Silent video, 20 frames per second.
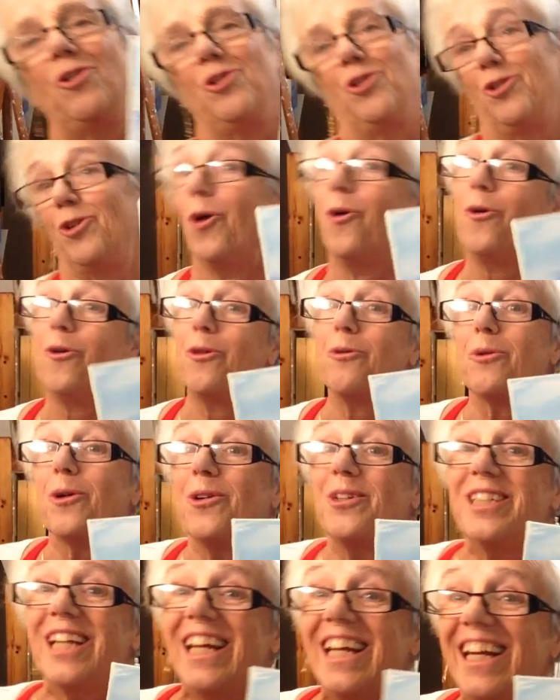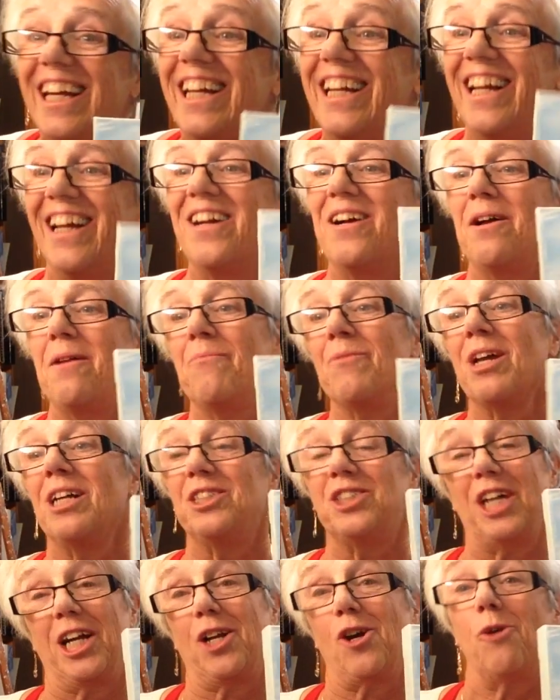You know the routine.
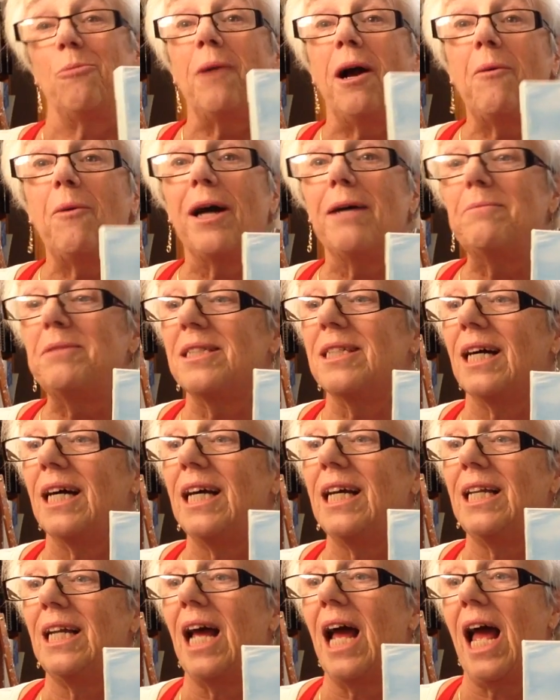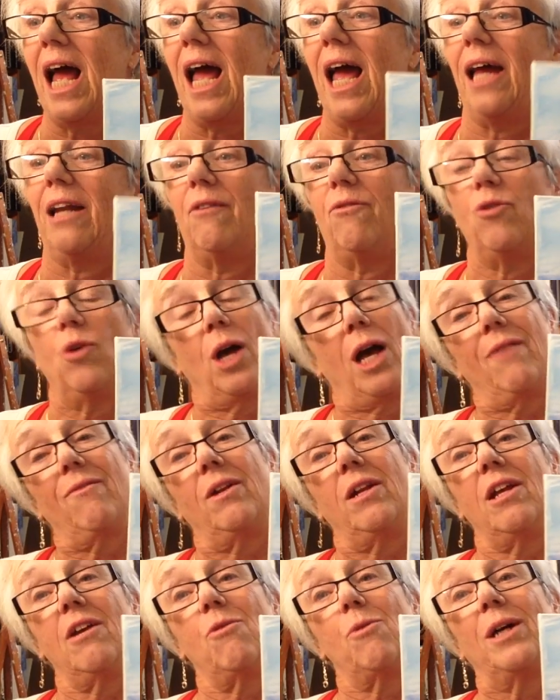Check out my website, and if you have
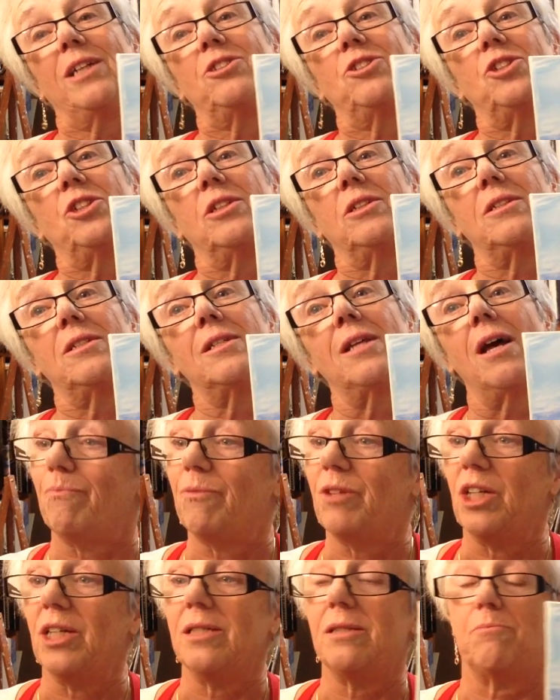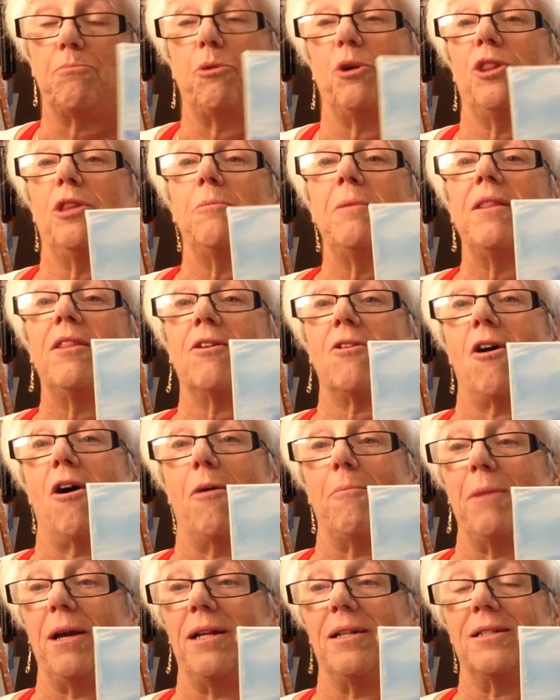any questions, just put them in the
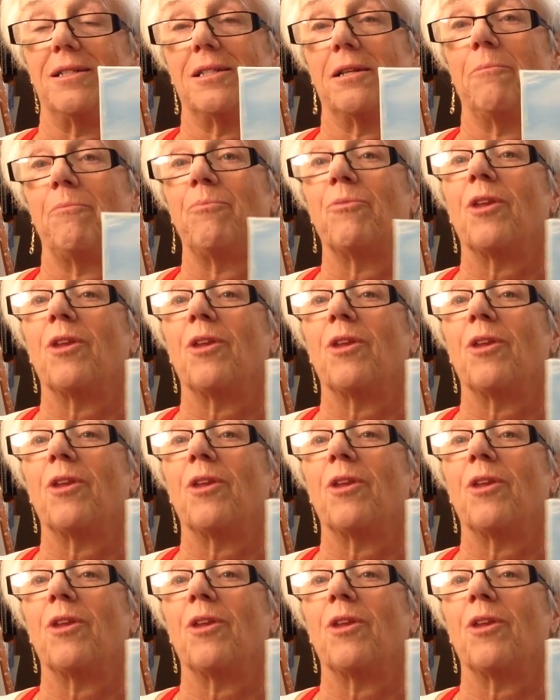comments.